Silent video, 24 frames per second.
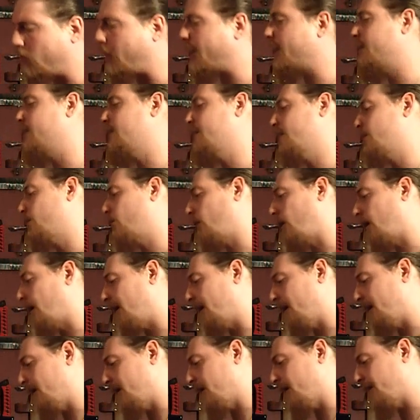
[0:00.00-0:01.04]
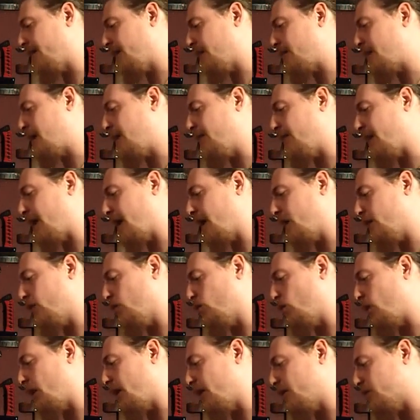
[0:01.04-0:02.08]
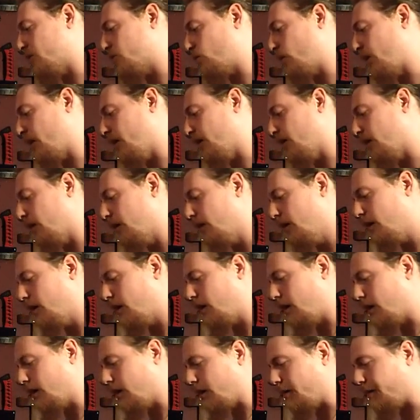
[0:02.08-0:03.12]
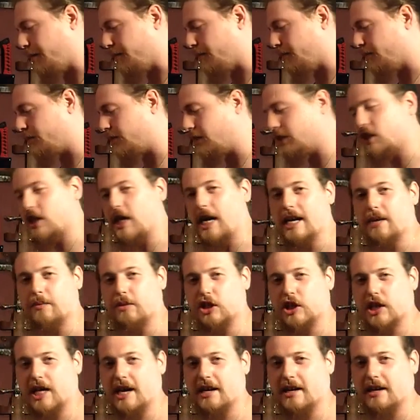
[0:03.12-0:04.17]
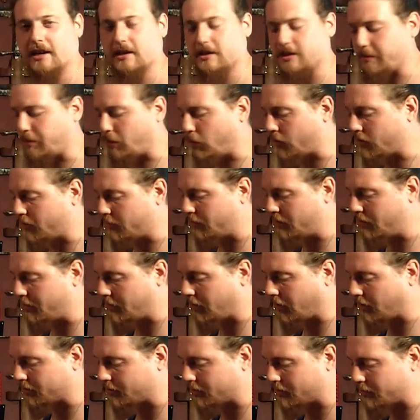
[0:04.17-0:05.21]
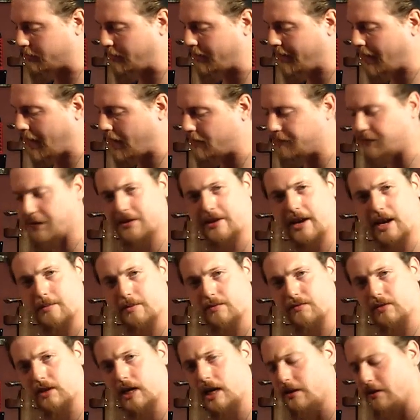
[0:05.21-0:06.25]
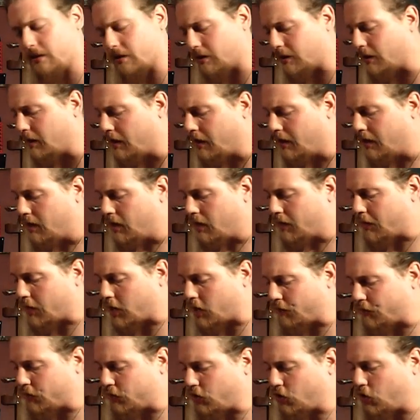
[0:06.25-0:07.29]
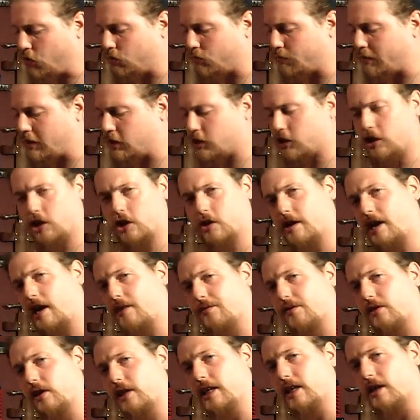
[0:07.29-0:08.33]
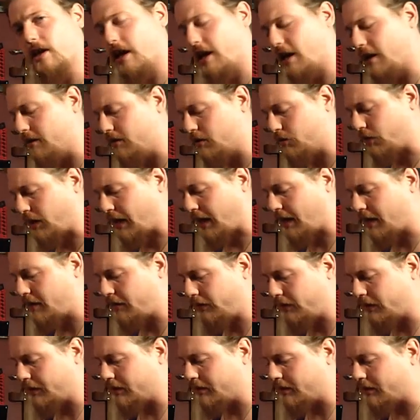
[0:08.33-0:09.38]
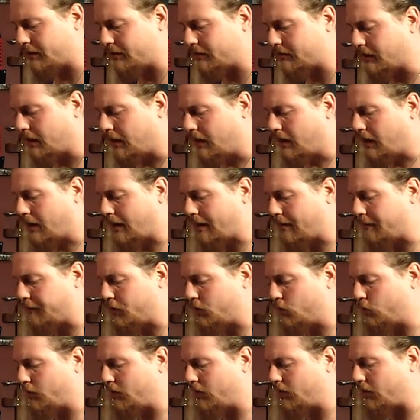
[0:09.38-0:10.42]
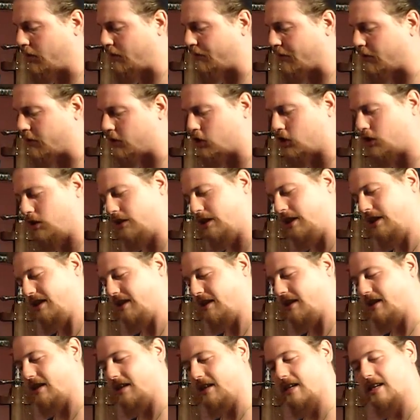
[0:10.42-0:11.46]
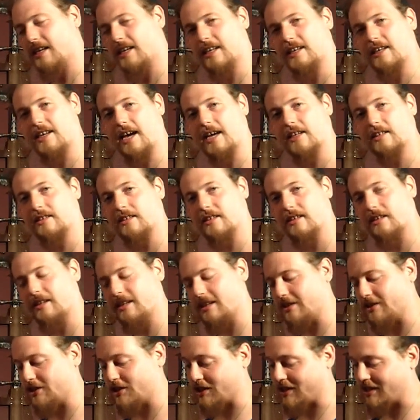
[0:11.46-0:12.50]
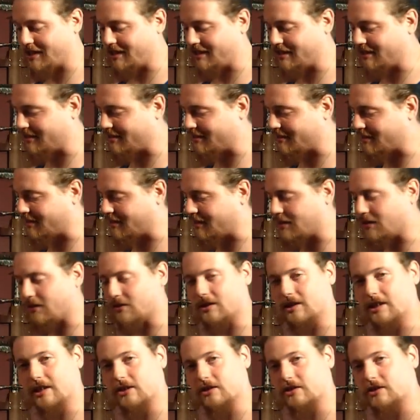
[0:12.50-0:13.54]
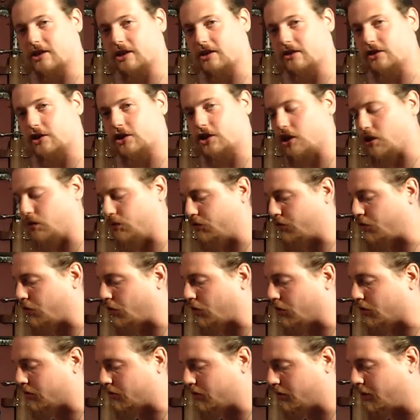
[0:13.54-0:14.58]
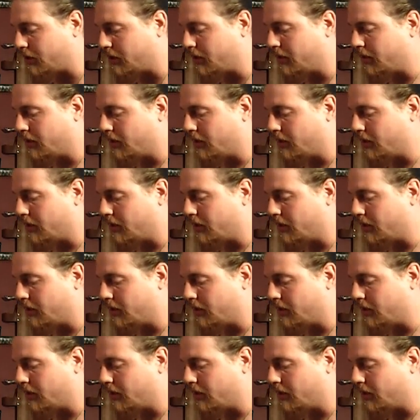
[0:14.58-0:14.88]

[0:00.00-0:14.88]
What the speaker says: no idea why they made the handle white as well. Which kind of disappointed me, because it's made out of the type of leather that if you don't make sure you have clean hands when handling this, you will eventually get it nice and dingy, and it'll start to show dirt.